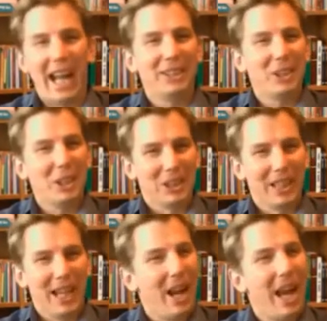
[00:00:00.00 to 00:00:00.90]

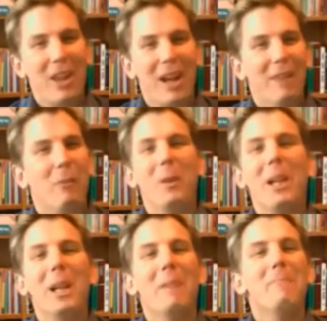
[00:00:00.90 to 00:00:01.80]
thought, what
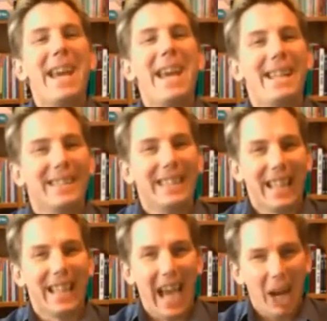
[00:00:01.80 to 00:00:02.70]
an
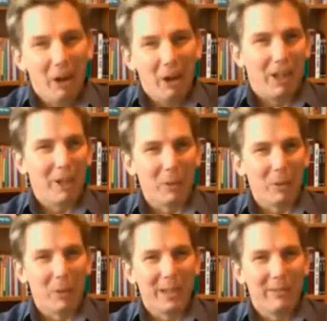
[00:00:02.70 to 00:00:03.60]
amazing era that
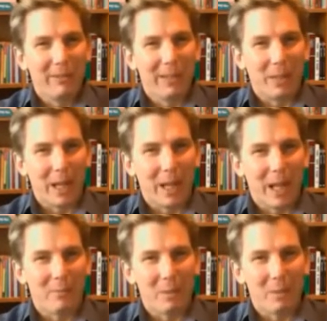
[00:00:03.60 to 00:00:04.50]
we're living in when it
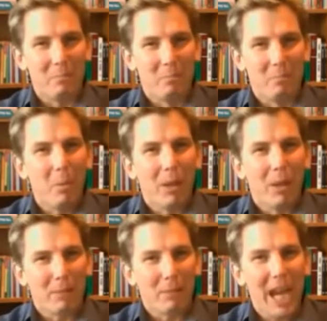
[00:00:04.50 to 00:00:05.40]
comes to mobile
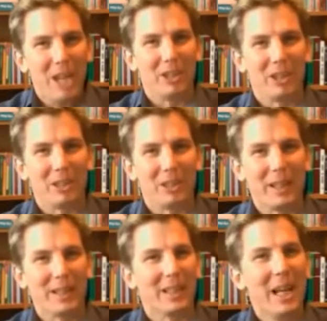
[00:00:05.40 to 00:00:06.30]
applications,
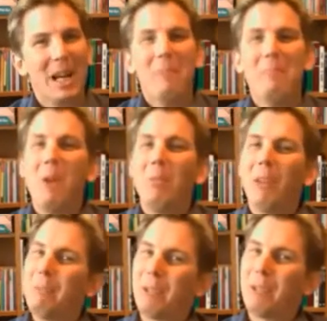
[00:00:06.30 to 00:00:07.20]
because mobile
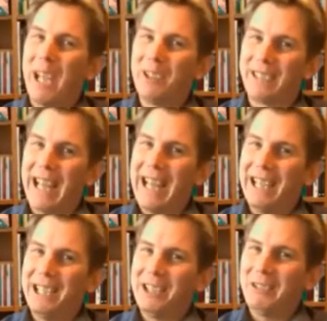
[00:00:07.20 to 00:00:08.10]
applications, that
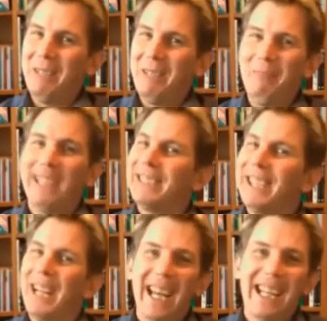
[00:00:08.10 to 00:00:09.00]
industry, it's
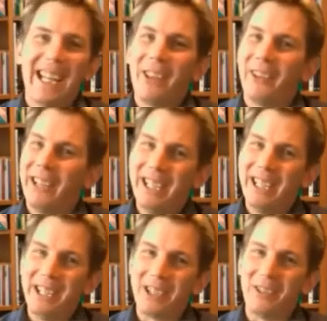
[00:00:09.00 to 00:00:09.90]
not like other
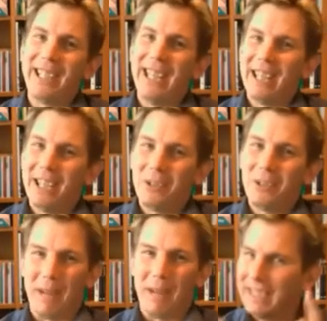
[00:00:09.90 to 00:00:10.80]
industries in this
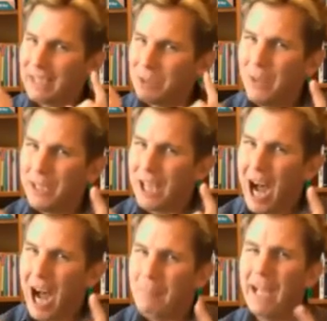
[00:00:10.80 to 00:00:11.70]
respect. This is what
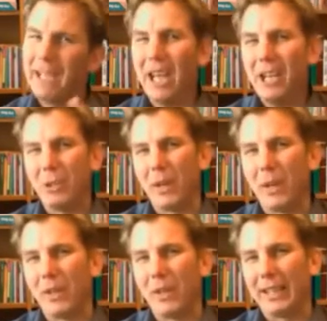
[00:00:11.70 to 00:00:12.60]
caught my attention
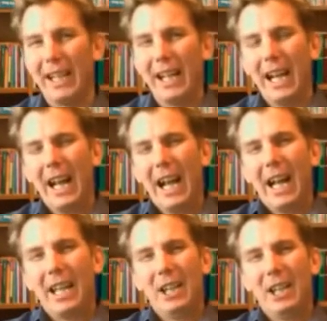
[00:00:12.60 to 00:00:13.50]
with this.
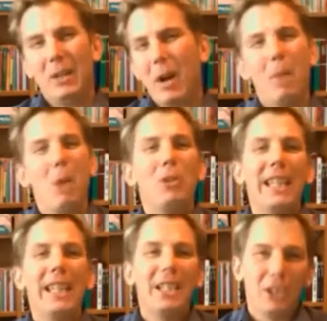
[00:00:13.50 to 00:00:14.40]
You know,
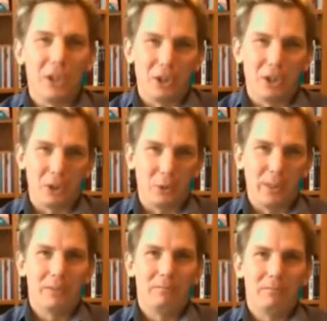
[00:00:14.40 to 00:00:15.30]
most
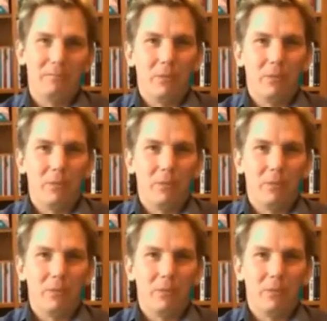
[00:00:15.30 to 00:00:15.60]
industries